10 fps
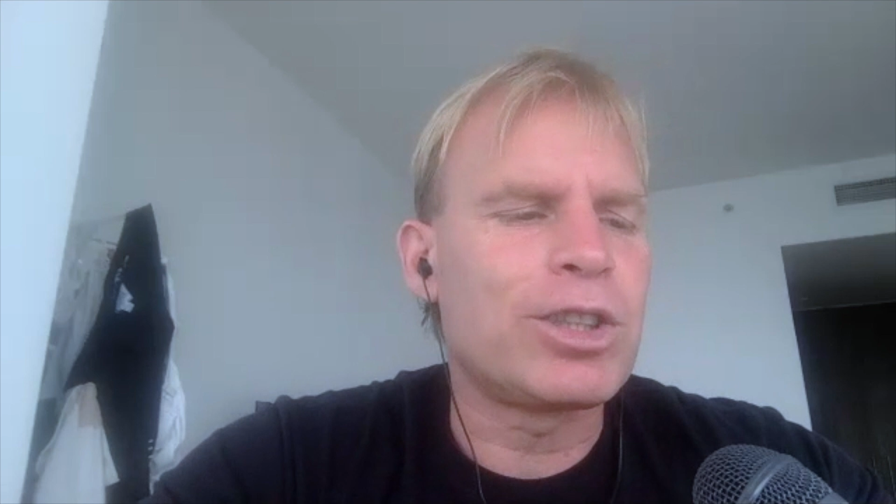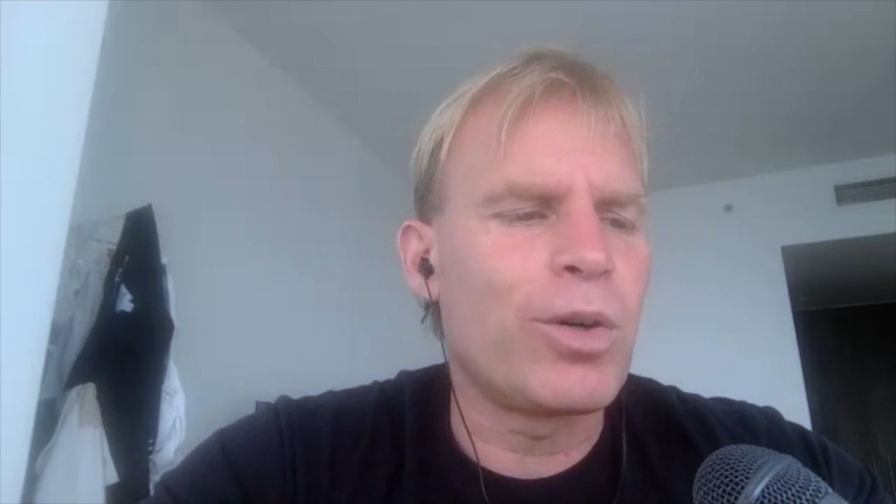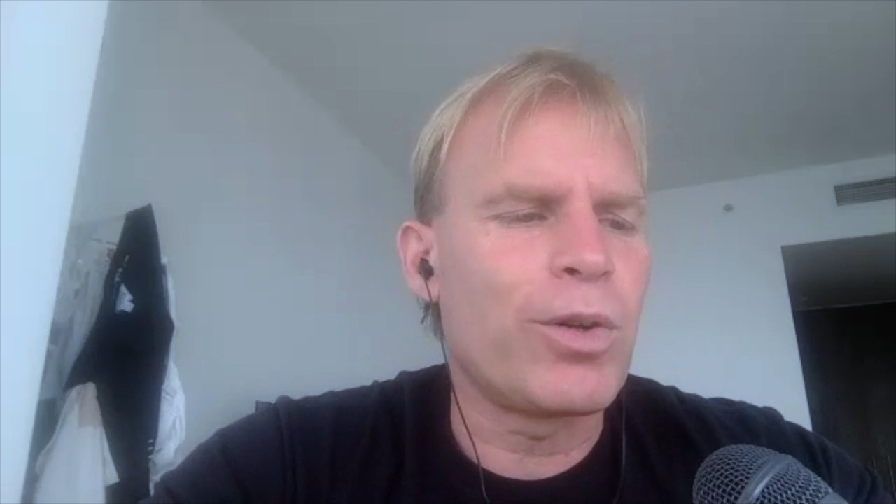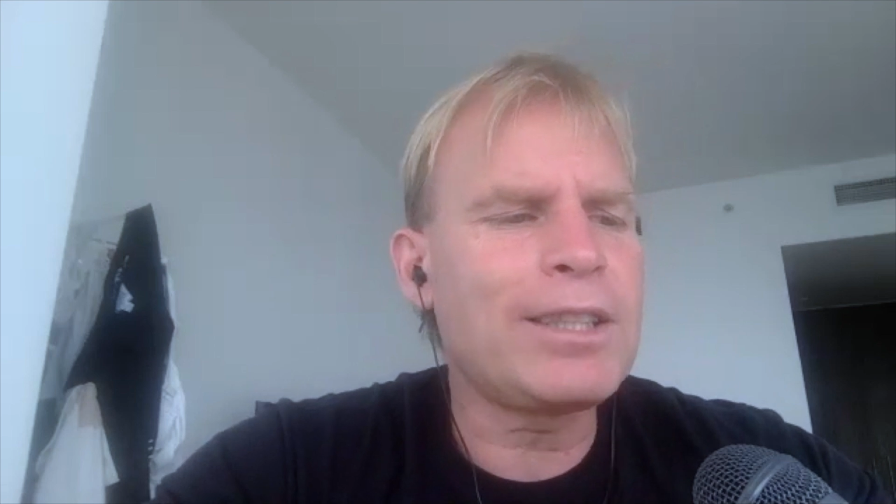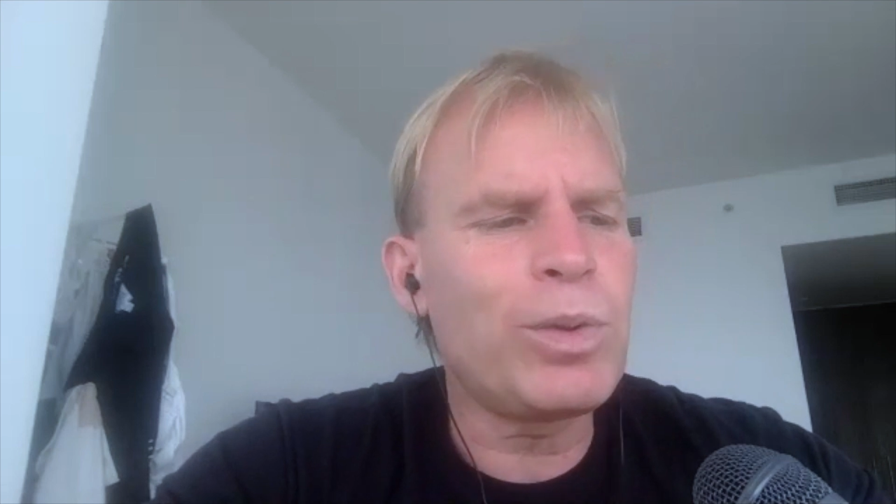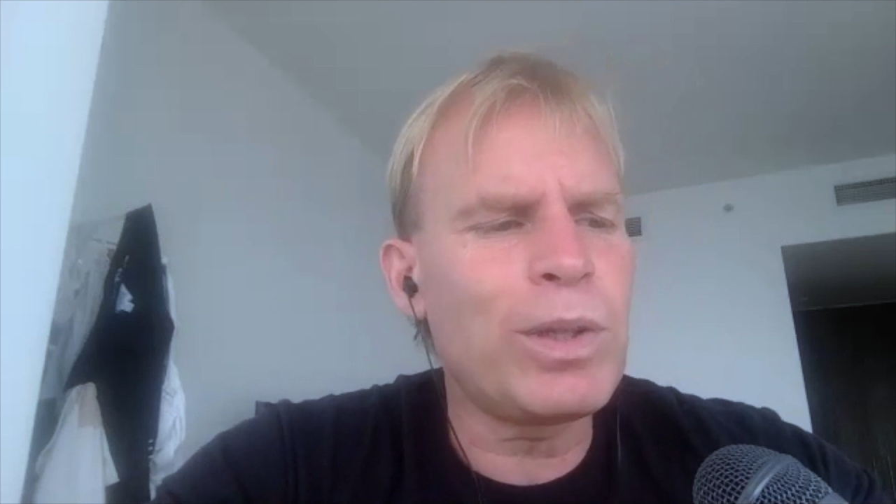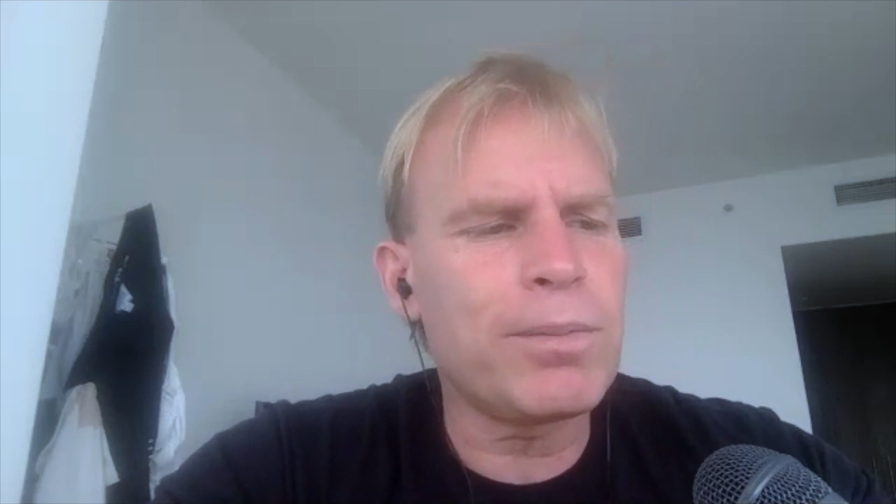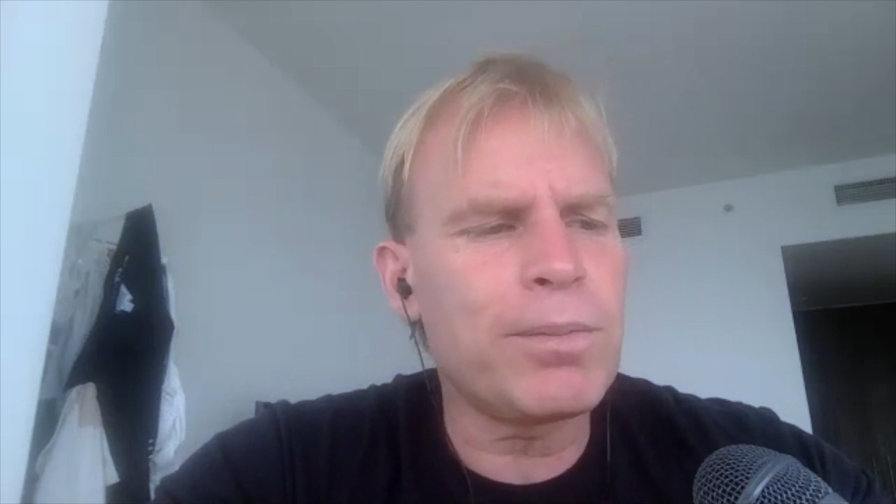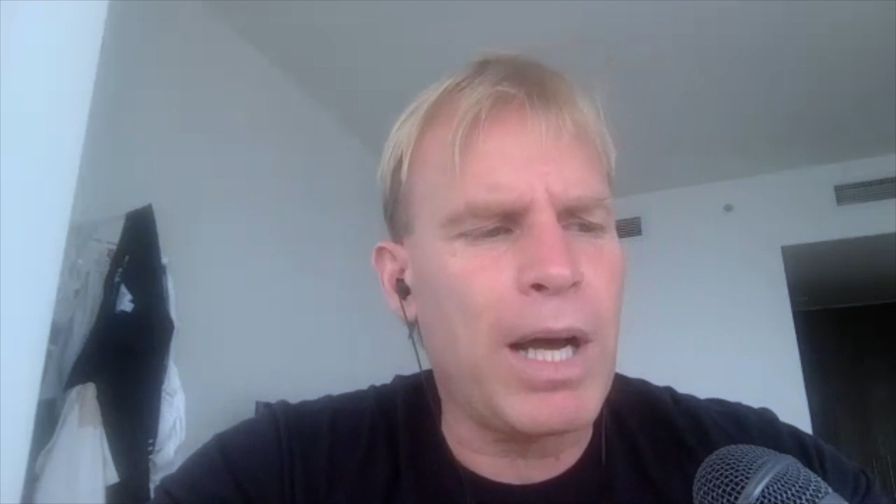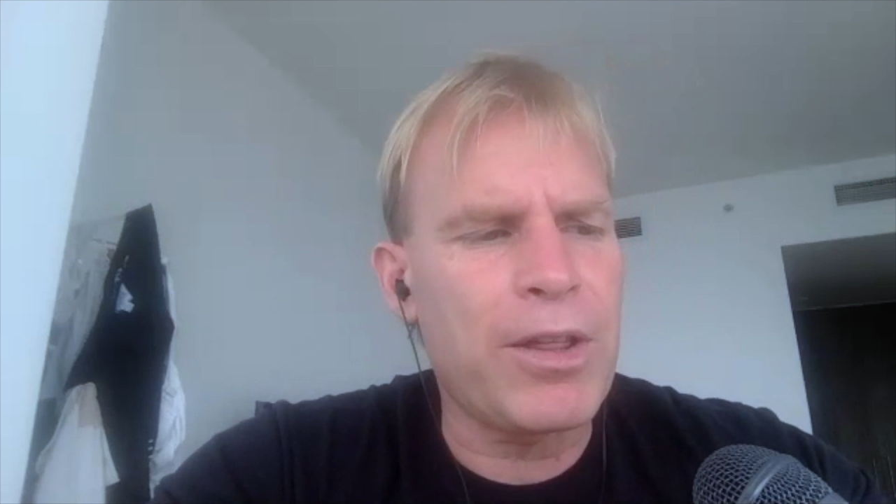so that's
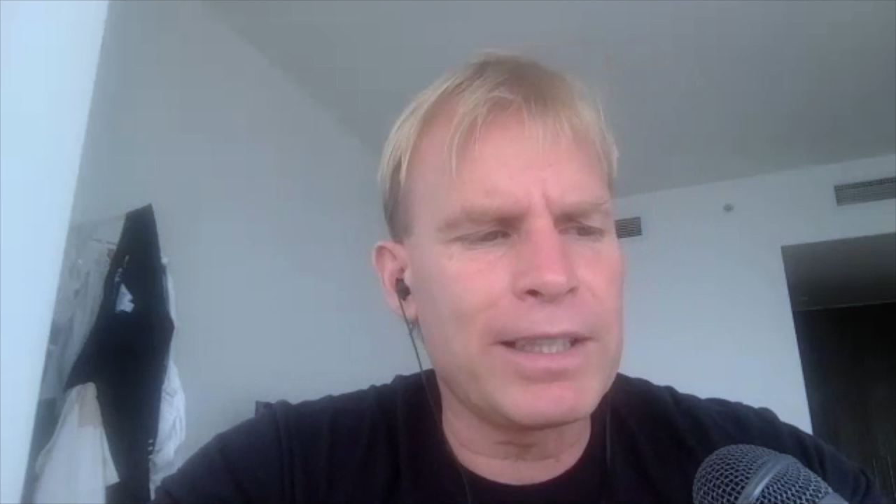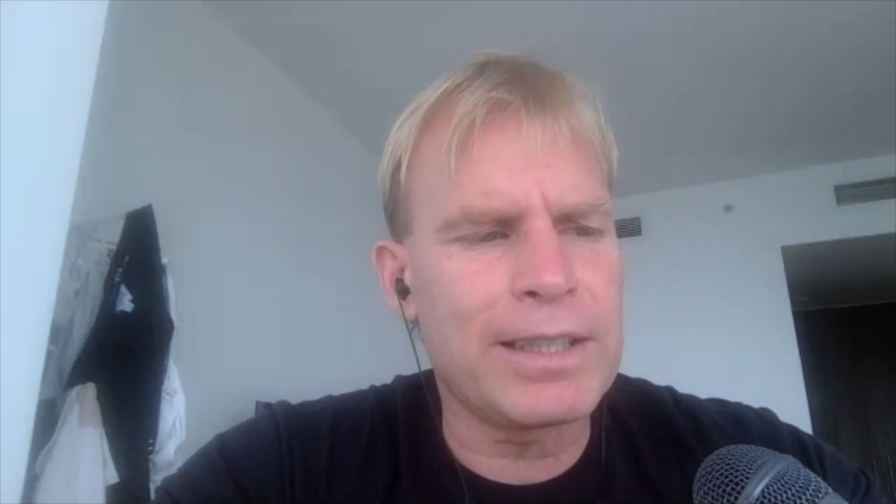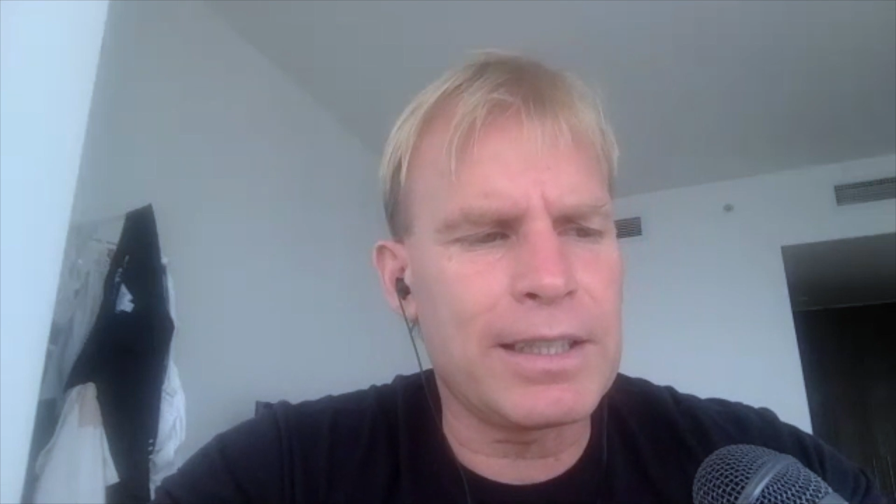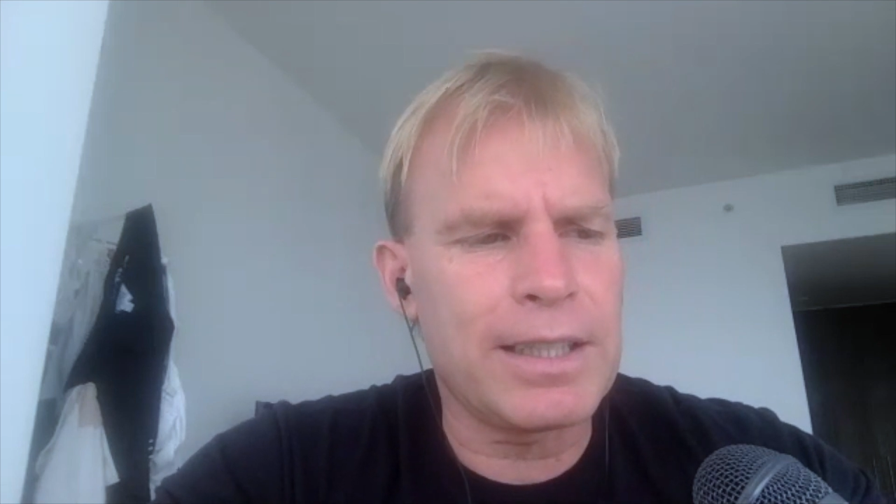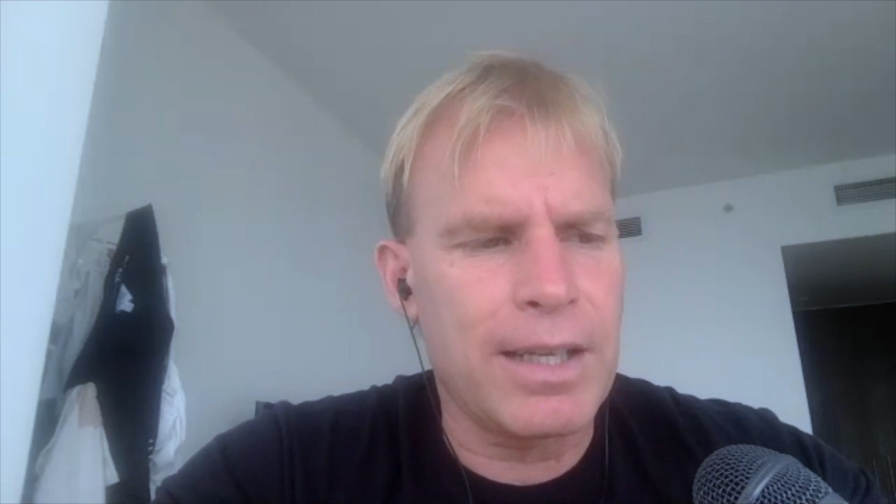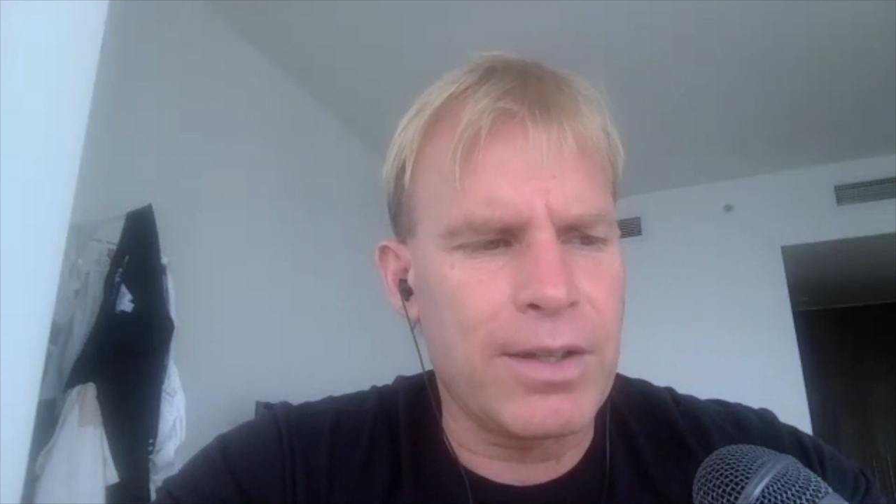where I think